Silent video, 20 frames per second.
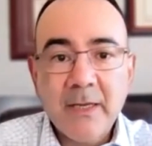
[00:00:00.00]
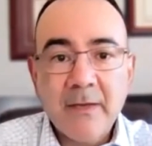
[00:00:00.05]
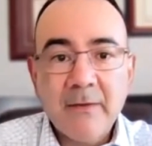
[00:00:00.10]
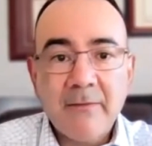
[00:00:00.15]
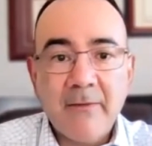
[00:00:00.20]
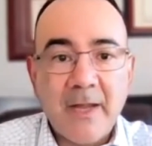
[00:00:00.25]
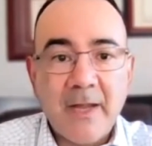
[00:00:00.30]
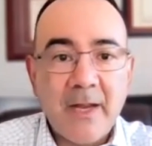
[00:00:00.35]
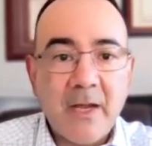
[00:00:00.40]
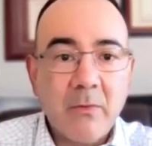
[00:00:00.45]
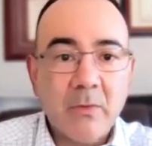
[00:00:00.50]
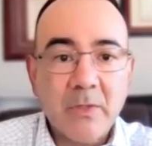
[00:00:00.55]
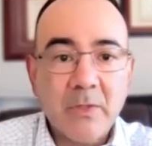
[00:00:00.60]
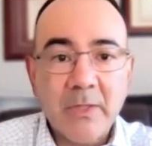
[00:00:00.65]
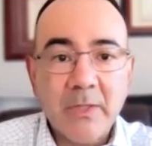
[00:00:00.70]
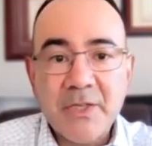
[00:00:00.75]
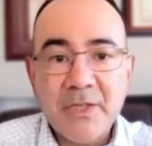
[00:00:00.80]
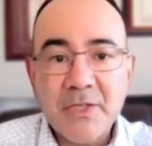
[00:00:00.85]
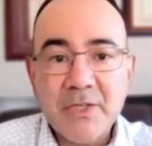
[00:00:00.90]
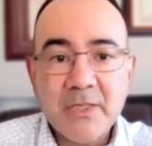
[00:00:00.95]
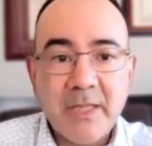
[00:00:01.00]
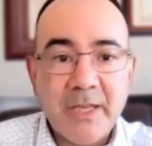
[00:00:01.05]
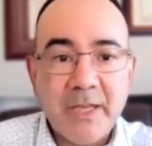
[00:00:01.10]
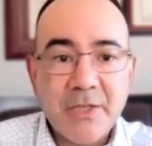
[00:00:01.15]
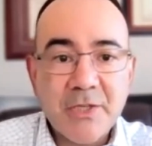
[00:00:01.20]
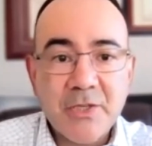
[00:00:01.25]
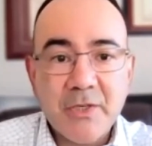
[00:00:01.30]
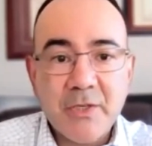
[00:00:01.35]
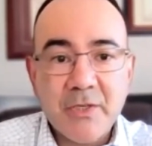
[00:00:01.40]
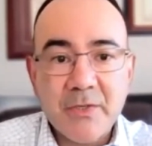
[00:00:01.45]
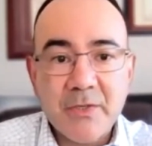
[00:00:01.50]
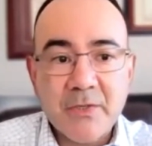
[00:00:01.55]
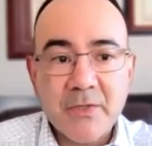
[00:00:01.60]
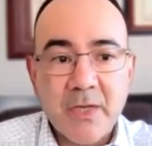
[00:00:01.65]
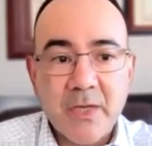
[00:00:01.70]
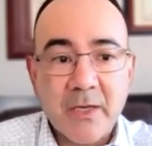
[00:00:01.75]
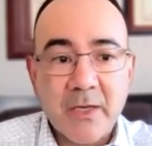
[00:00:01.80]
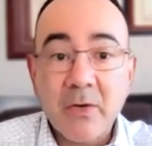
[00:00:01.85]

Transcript: find out what legislation is